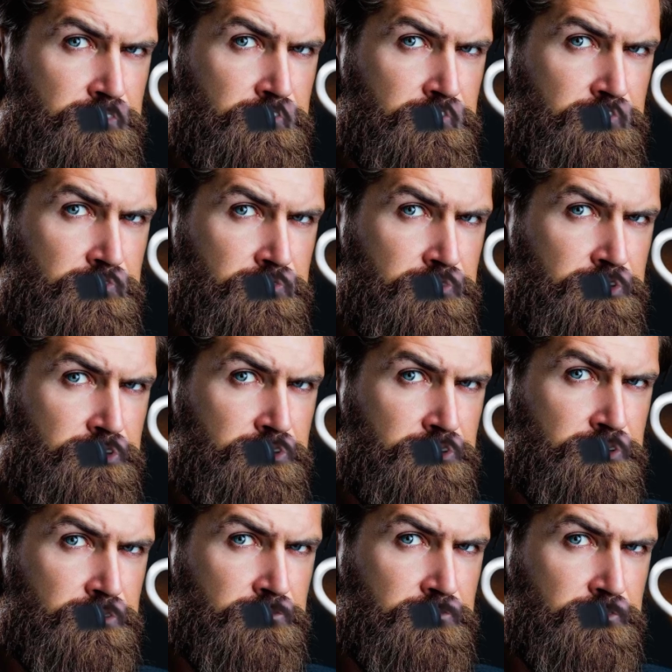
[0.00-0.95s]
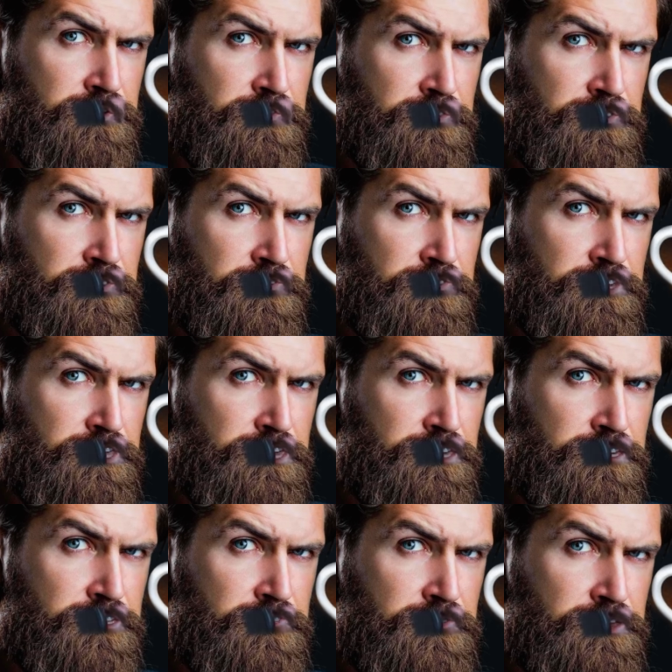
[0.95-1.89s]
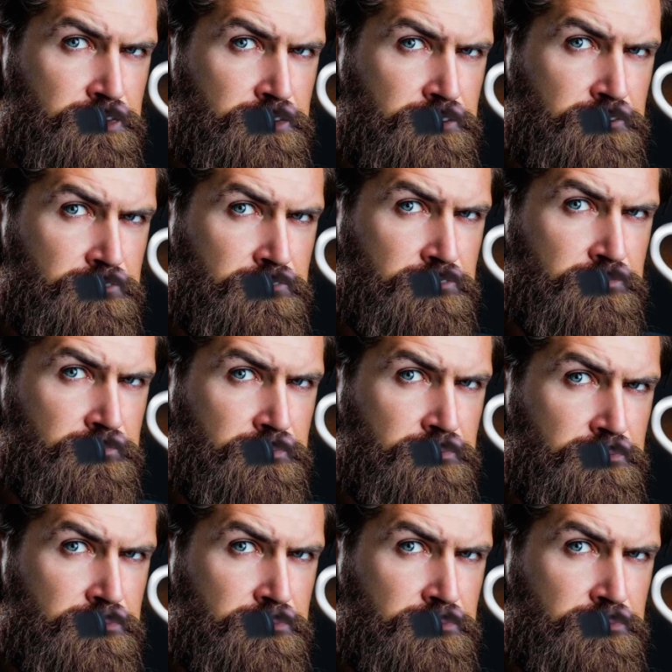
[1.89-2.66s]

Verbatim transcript: The only good folks are tea drinkers.